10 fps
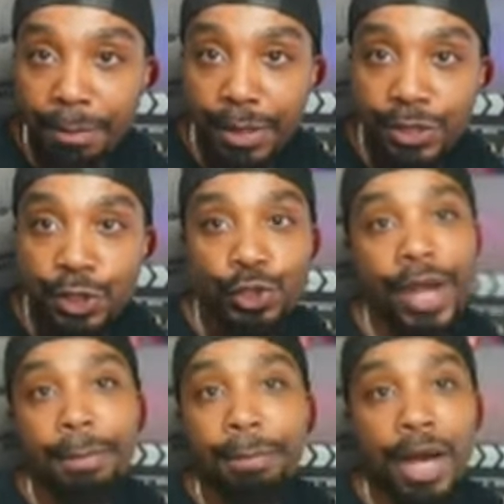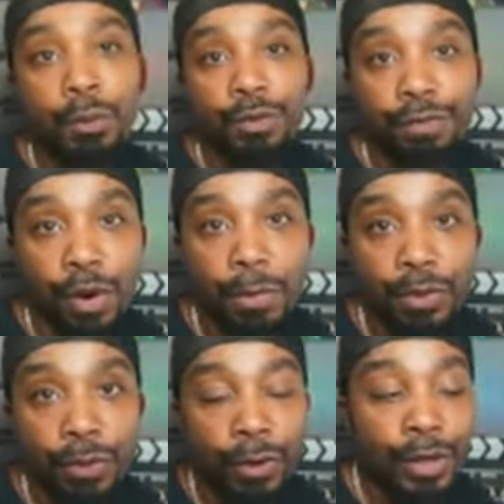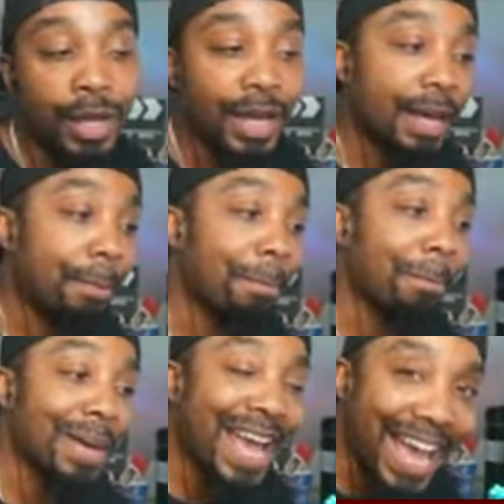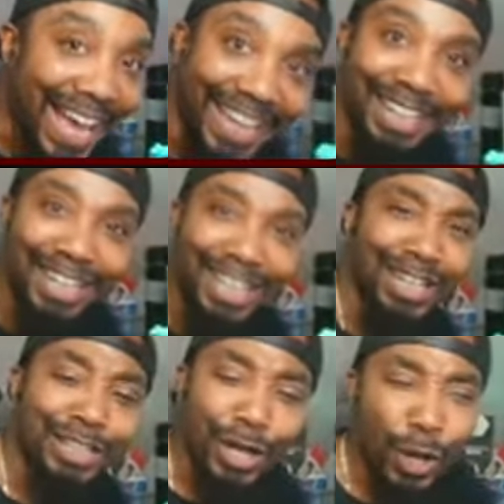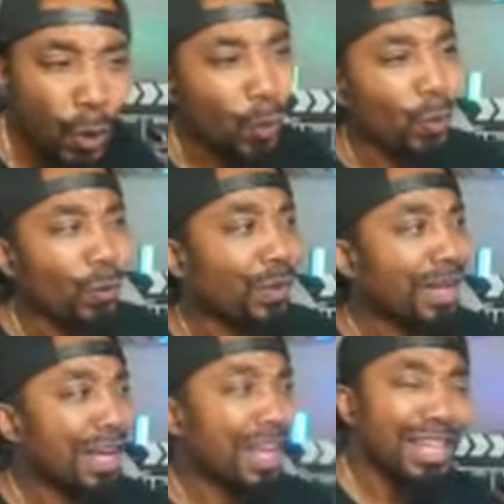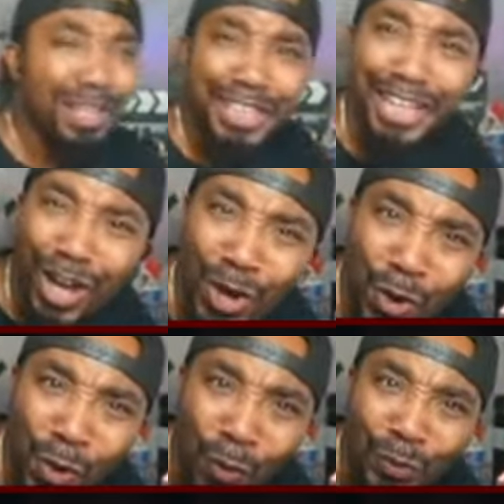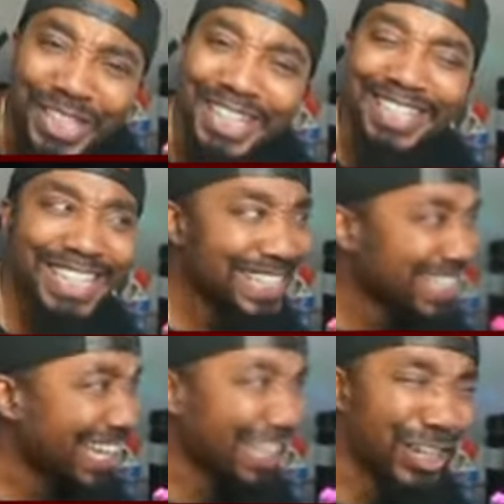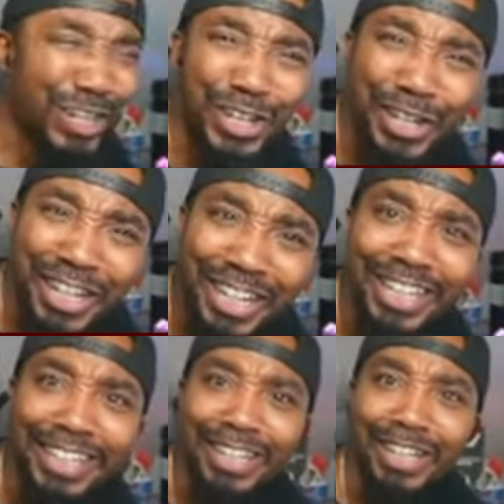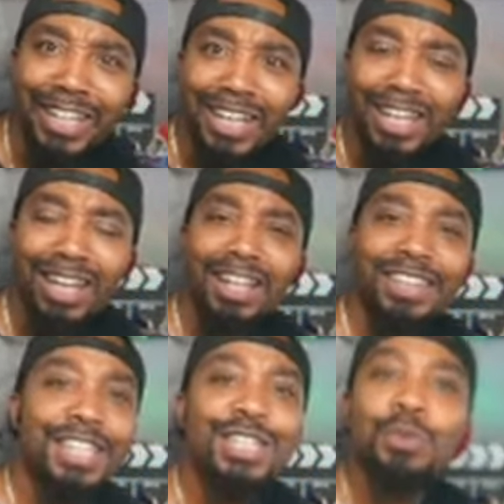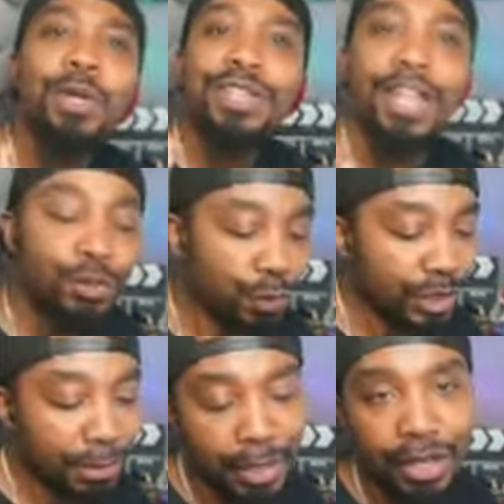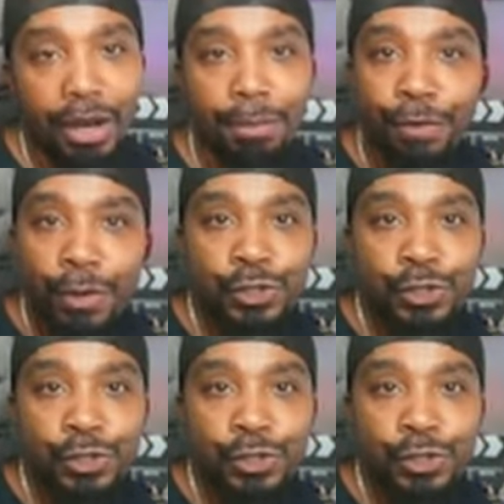pits to try to bond with Vermithor. And man, yo, does this get good? This is when things really pick up. First